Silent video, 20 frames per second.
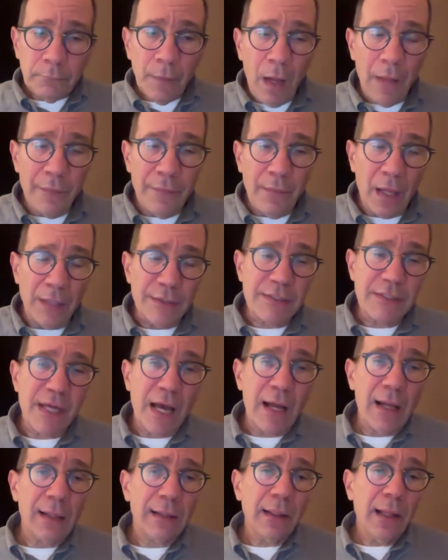on
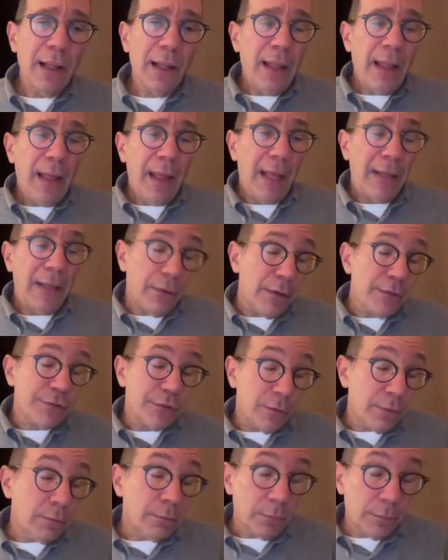Tzahal, and
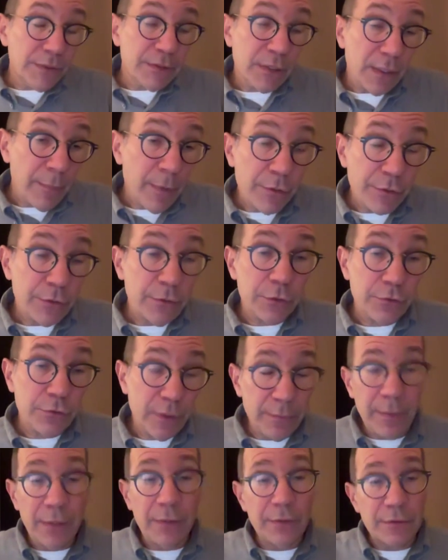also was an emotional
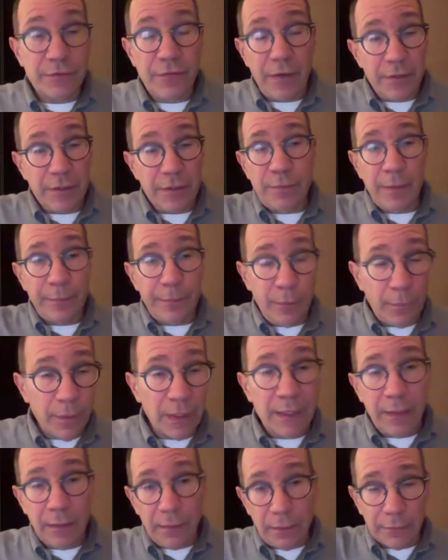drain because various people were
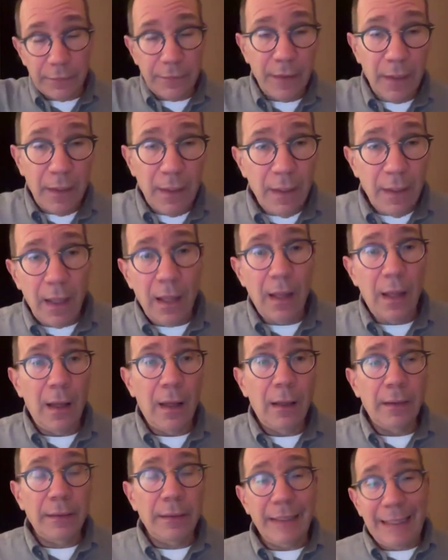killed
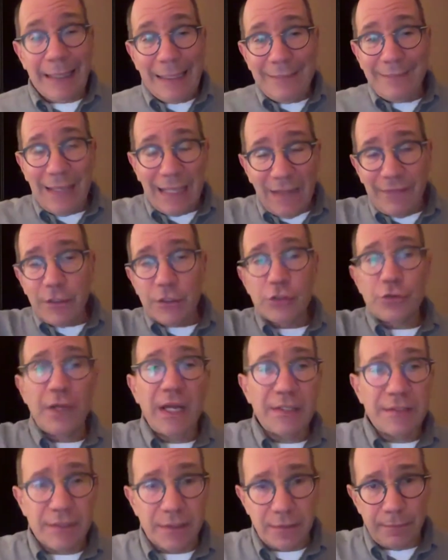in the
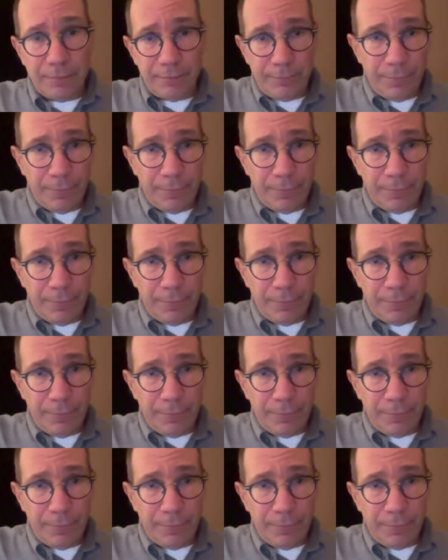transit.